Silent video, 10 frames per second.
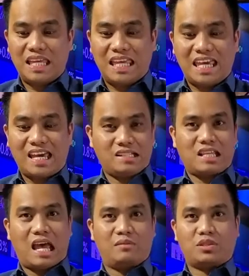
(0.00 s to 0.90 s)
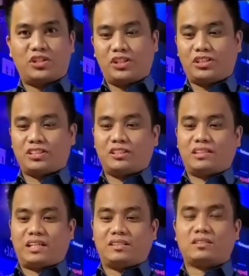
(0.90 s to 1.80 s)
Yes, I'm serious in
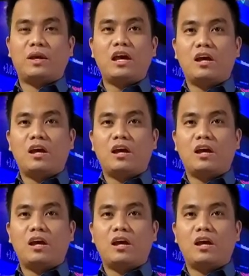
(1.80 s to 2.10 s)
this.